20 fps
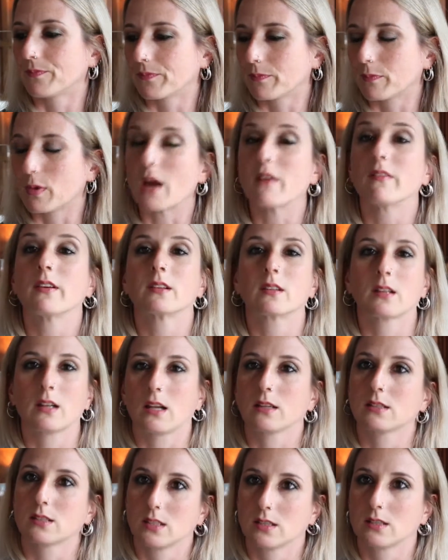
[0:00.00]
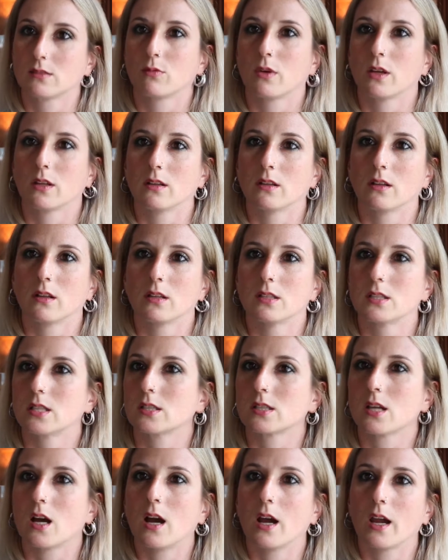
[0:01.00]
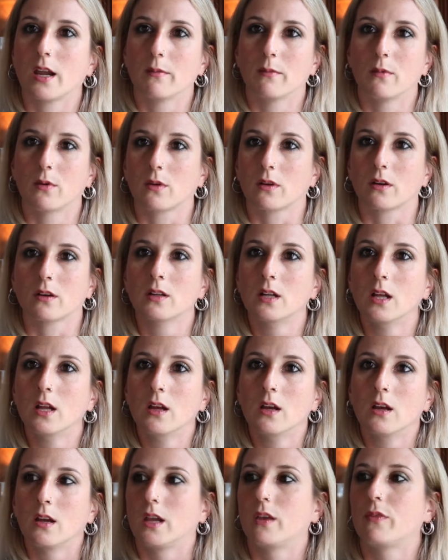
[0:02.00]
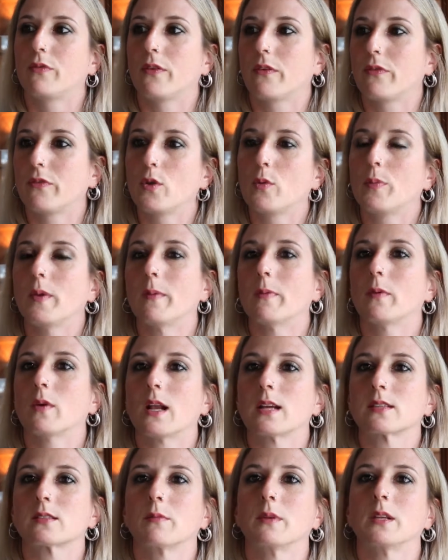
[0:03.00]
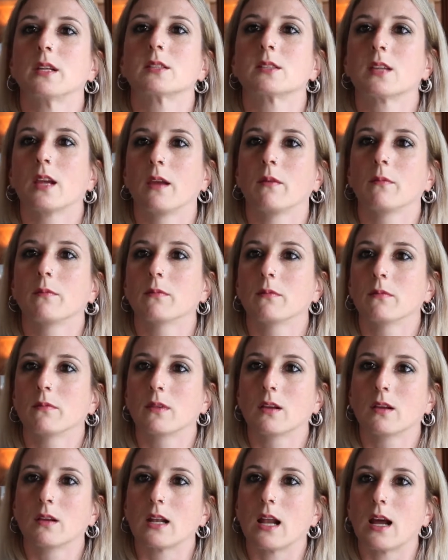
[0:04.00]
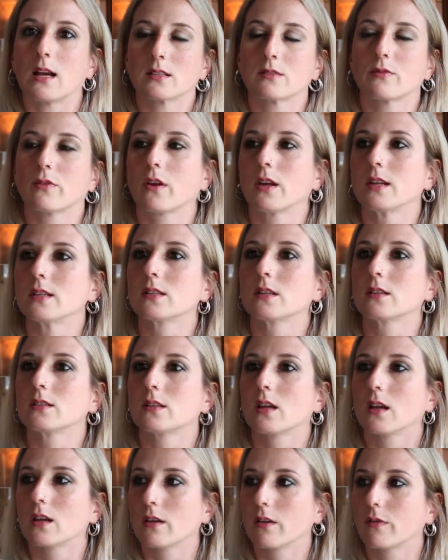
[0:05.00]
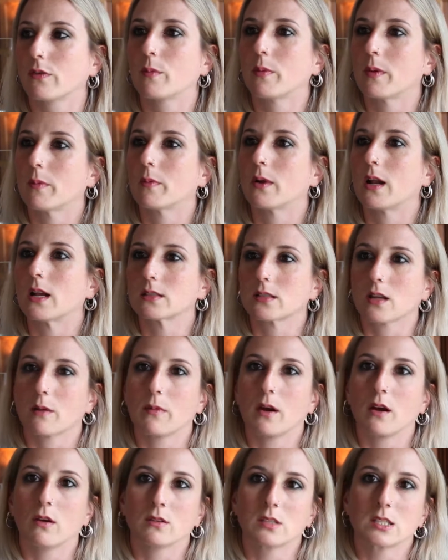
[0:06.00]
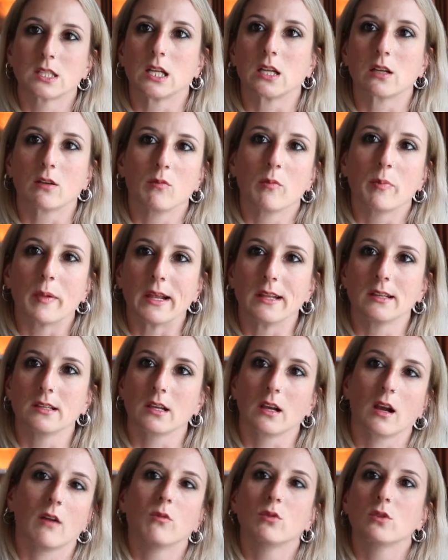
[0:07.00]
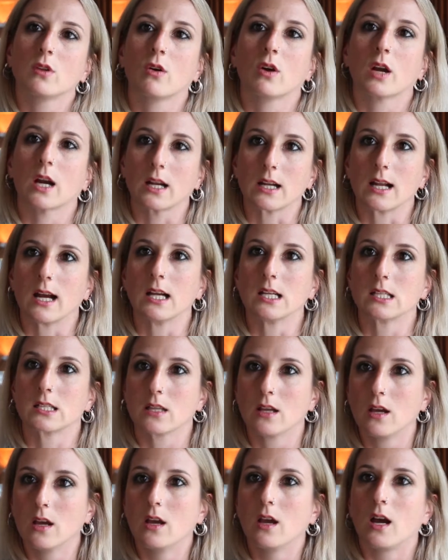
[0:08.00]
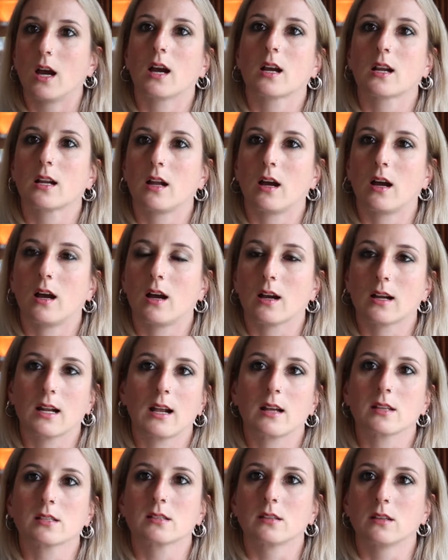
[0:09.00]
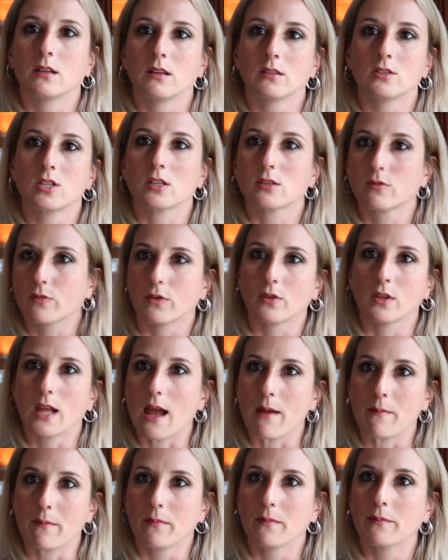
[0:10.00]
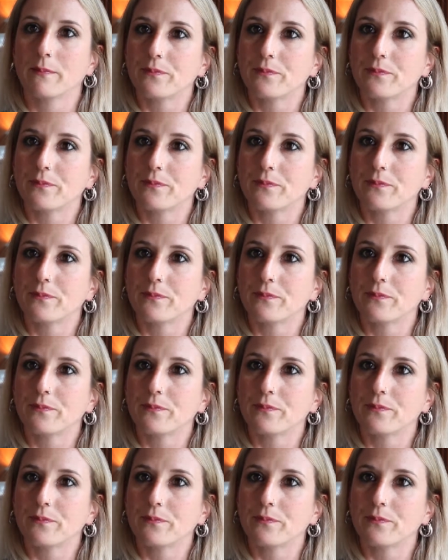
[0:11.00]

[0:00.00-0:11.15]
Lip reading: private classes when there is a time, or if a few people ask me the same class, for instance, a few people ask about silicone painting, I would organize a class just for them.